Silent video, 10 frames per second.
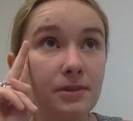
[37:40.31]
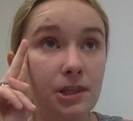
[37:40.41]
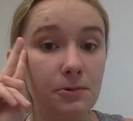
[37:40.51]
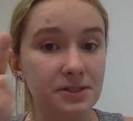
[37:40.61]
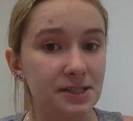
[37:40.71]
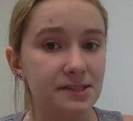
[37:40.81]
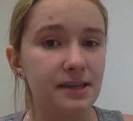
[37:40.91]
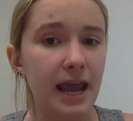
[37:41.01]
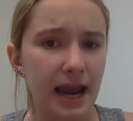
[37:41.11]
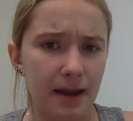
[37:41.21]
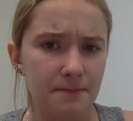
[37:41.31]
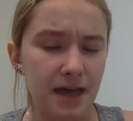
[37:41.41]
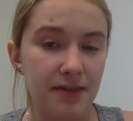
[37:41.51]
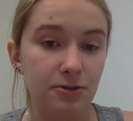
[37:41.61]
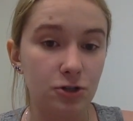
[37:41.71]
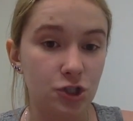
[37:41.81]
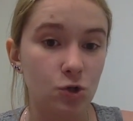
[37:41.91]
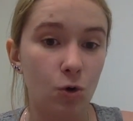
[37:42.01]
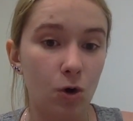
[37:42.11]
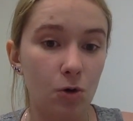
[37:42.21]
There was this game that their
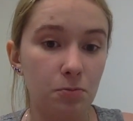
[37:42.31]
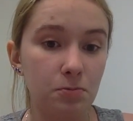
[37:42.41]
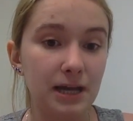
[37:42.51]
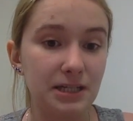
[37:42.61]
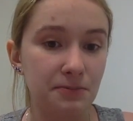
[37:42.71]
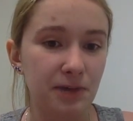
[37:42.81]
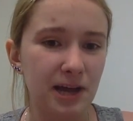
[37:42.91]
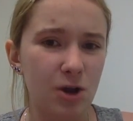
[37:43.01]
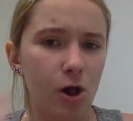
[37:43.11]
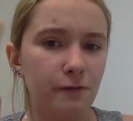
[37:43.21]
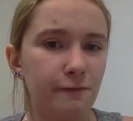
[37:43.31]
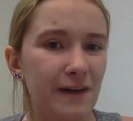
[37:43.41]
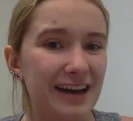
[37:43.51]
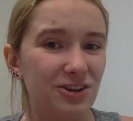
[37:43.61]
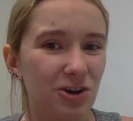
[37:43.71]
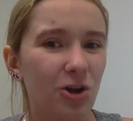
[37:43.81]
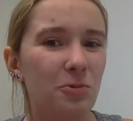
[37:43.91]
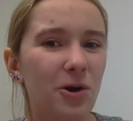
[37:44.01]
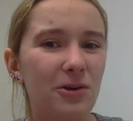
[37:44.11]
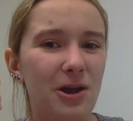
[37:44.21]
school liked to play called Fat Girl
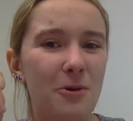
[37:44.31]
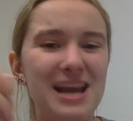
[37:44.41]
Rodeo,